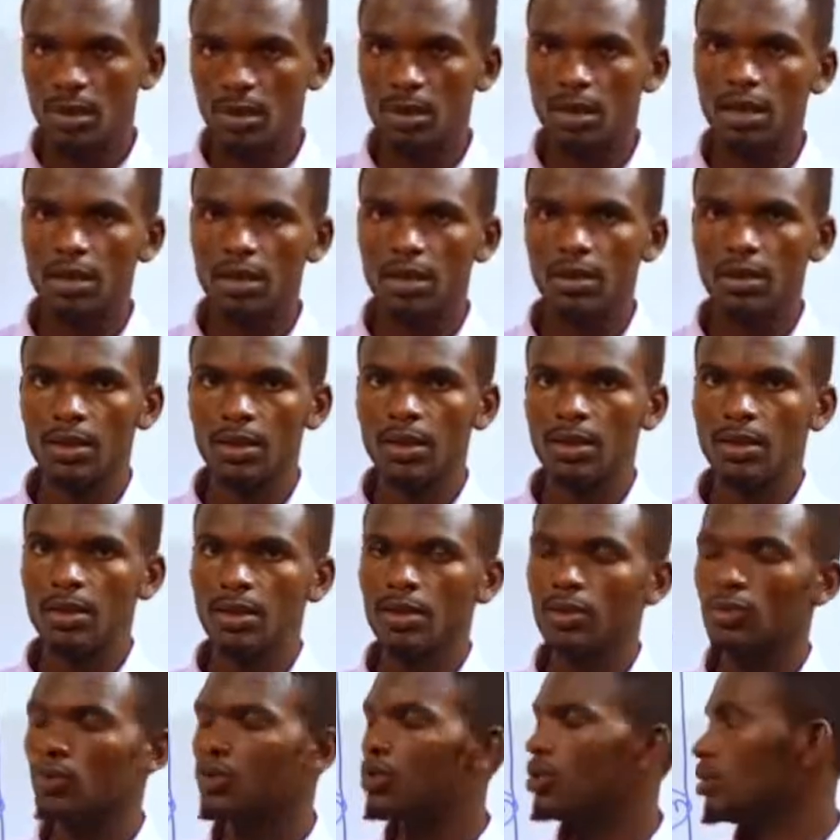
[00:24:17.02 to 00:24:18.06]

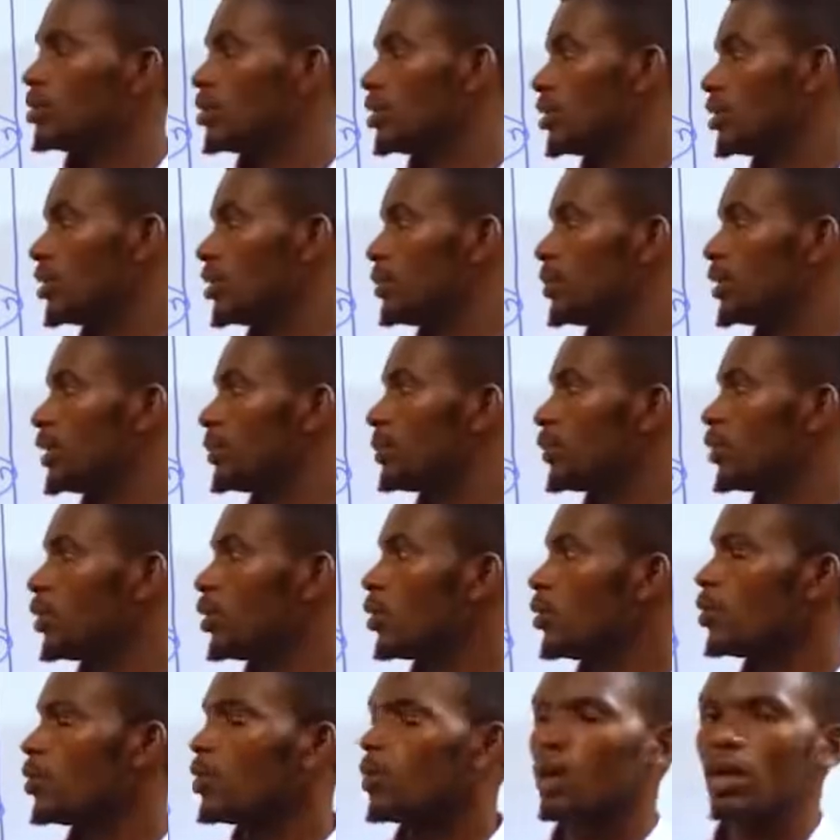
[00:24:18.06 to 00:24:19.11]
the
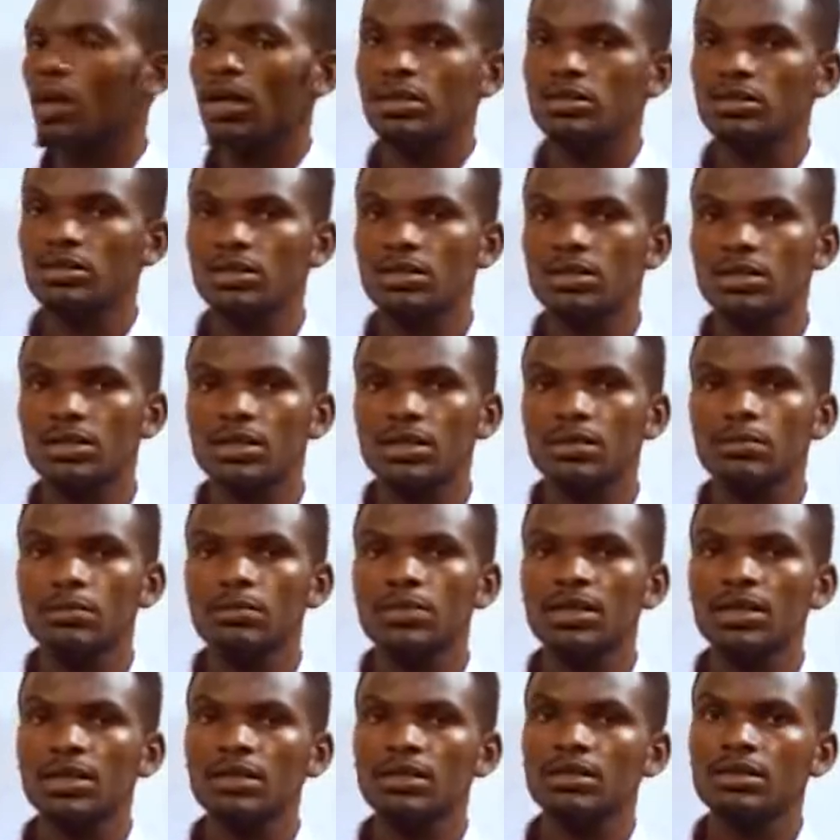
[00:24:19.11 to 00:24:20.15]
people who had
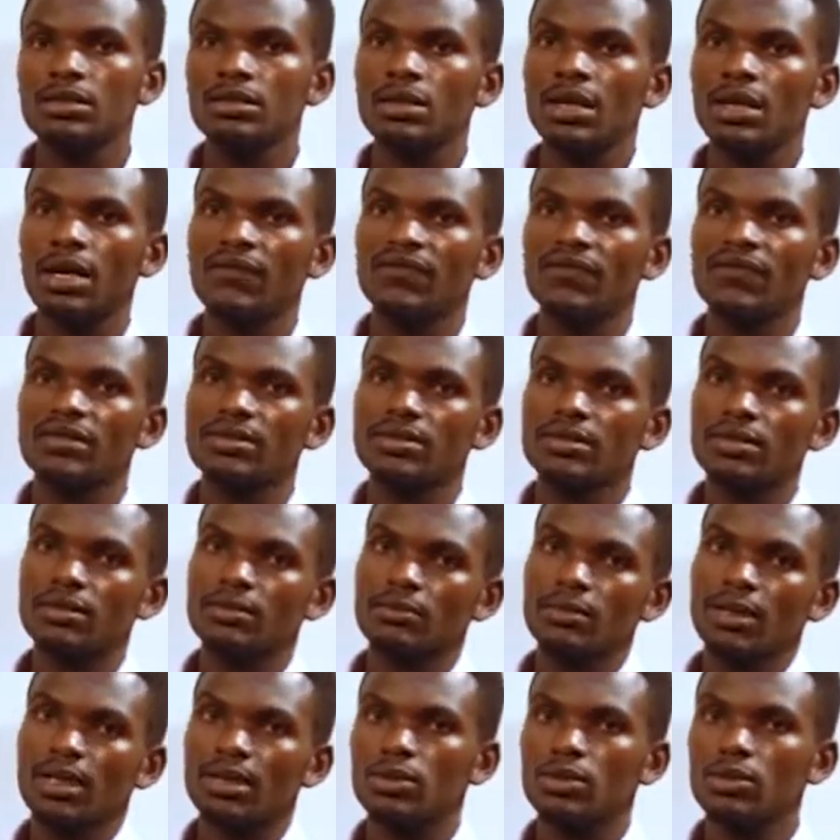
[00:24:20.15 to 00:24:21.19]
been
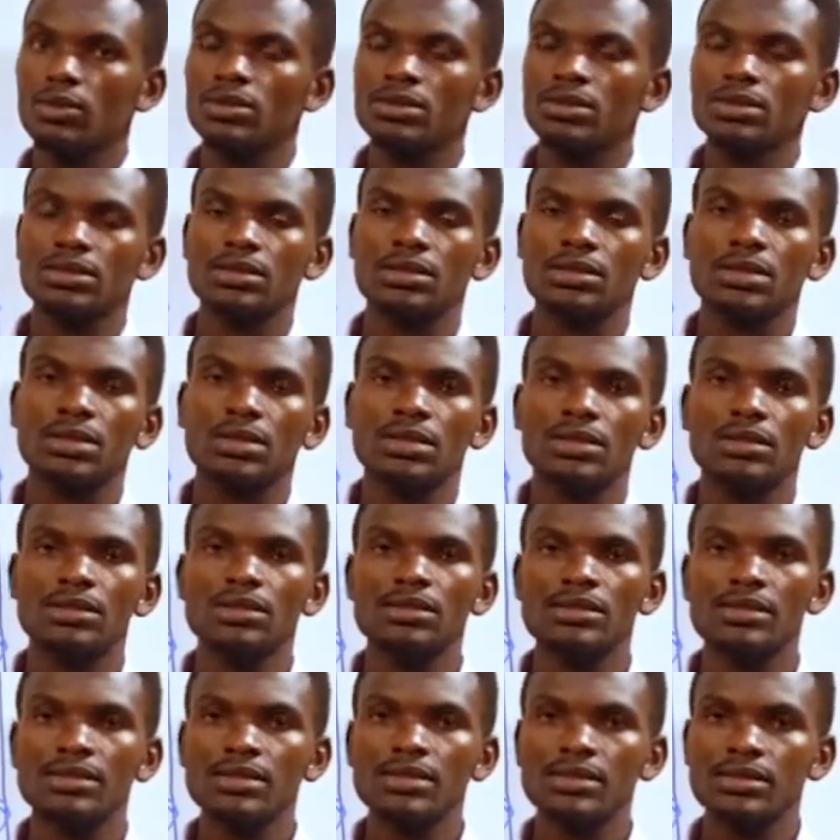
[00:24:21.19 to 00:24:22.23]
affected by those
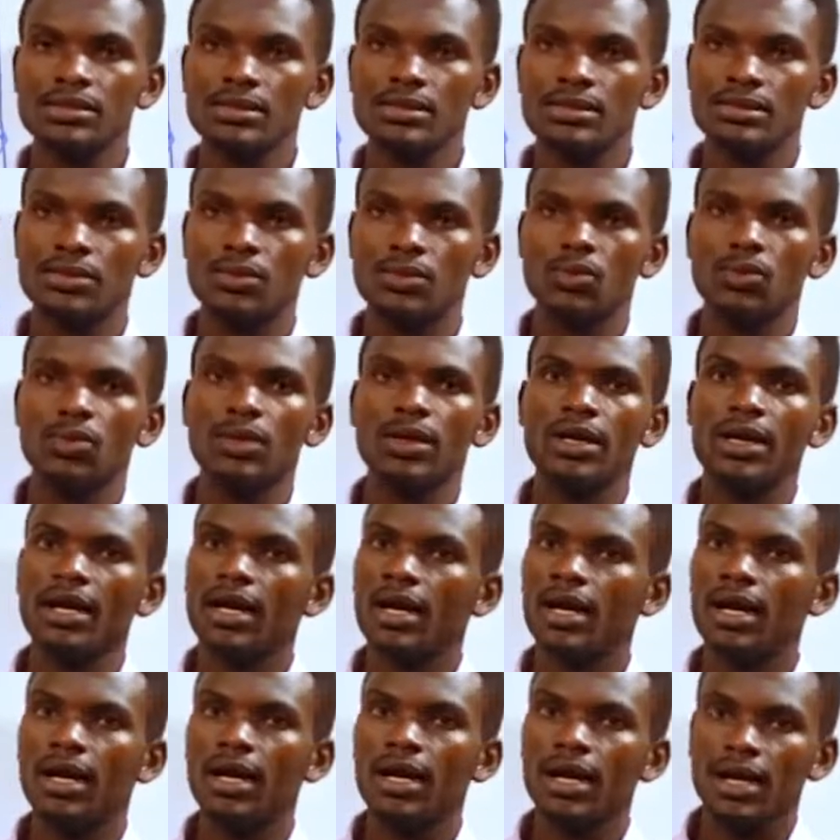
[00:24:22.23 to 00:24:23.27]
diseases
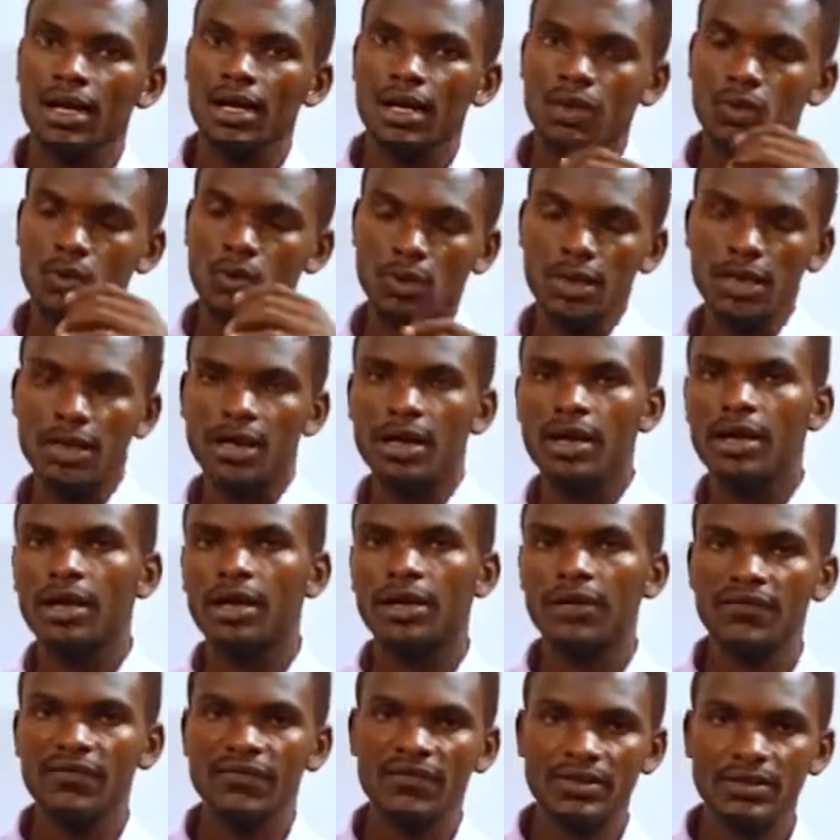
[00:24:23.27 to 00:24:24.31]
were
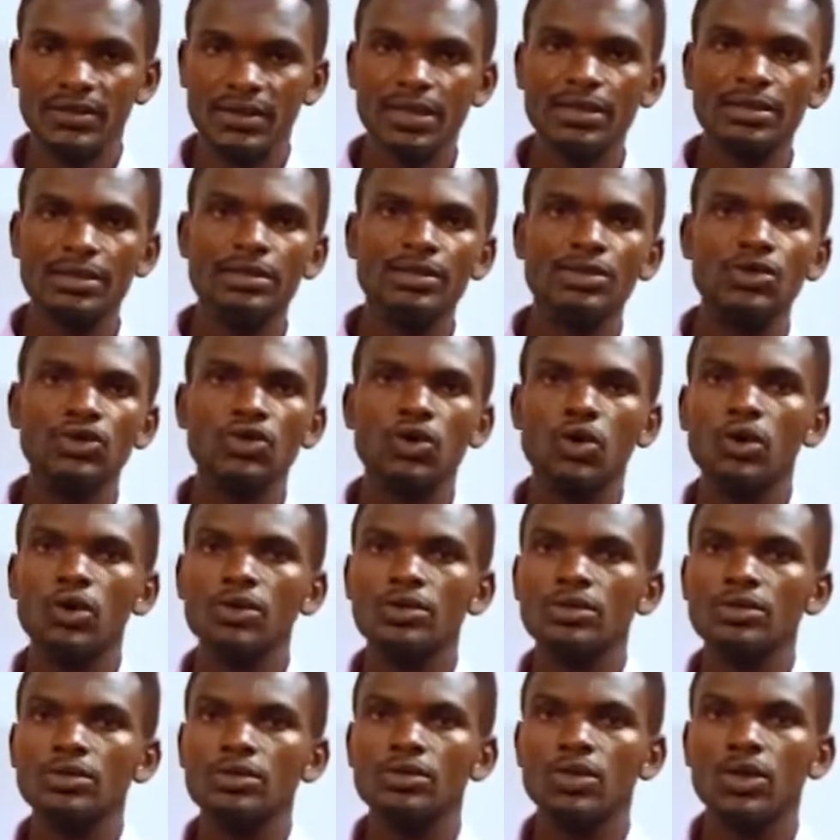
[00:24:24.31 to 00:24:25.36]
emphasized
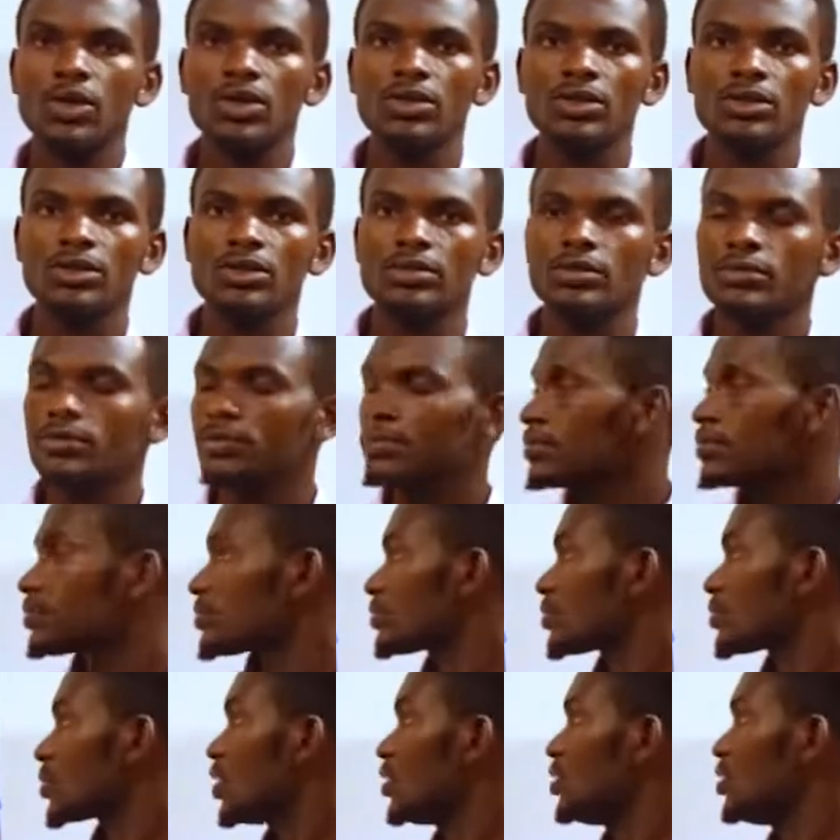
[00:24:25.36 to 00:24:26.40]
on
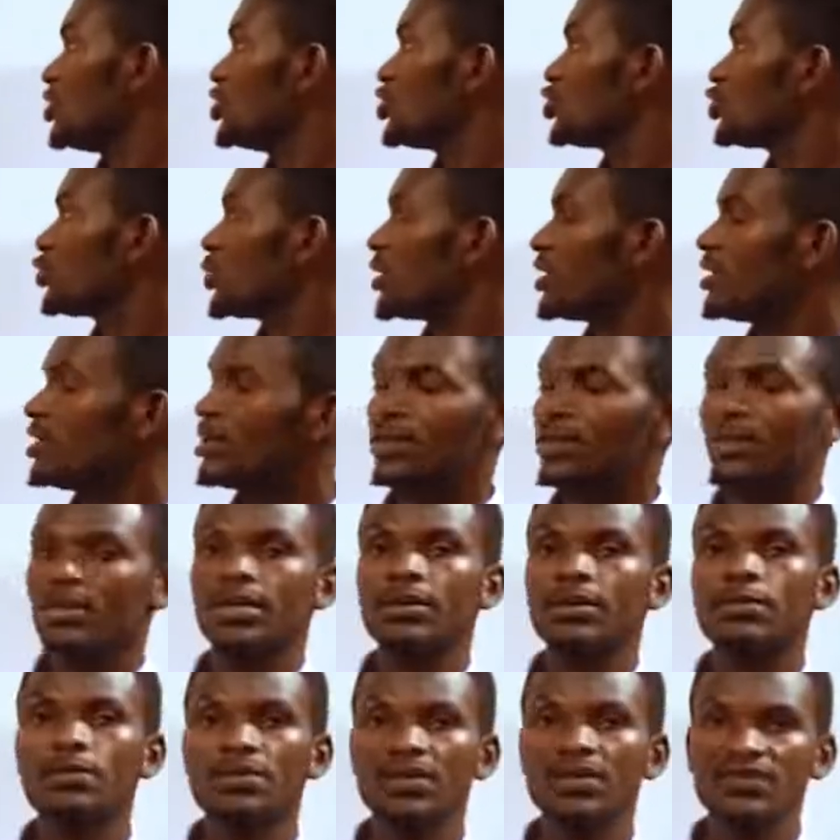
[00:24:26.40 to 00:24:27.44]
ensuring
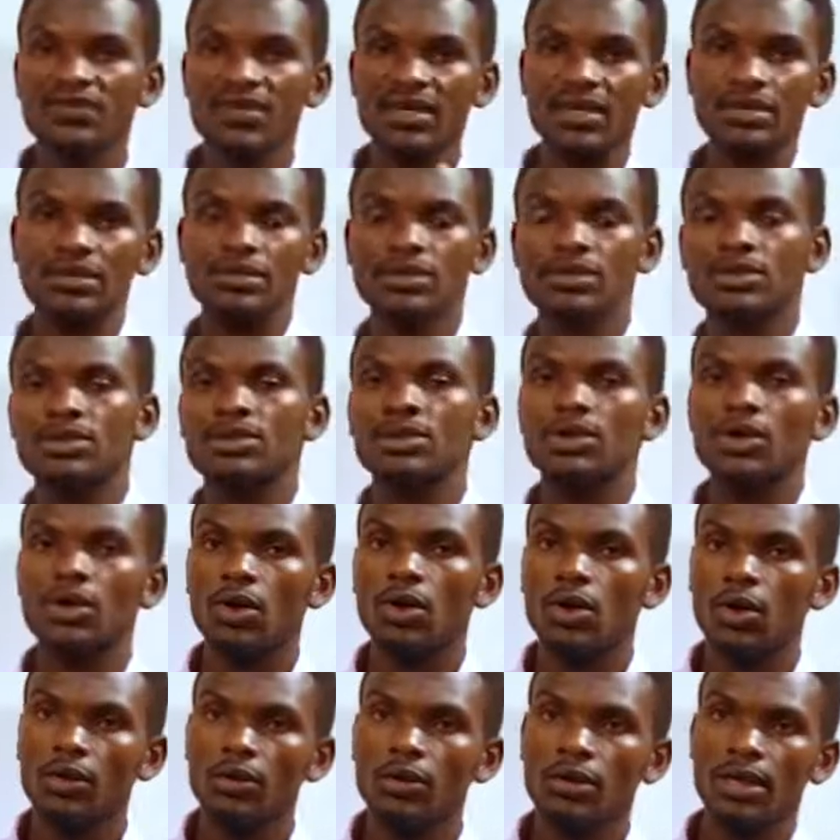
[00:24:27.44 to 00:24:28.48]
they prevent
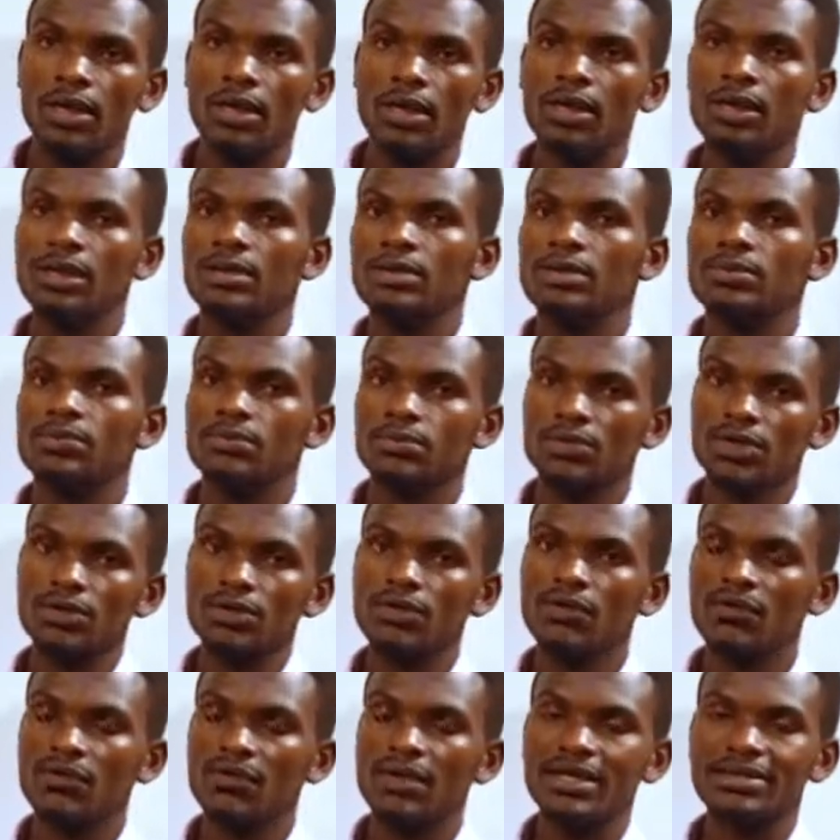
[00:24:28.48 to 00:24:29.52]
on the spread
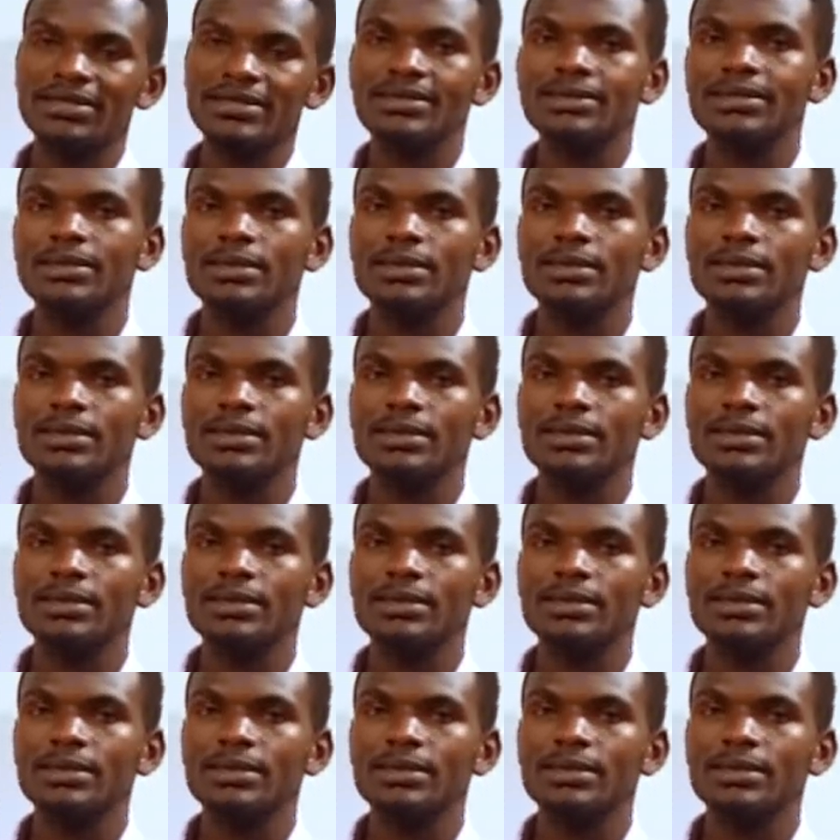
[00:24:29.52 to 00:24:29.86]
of that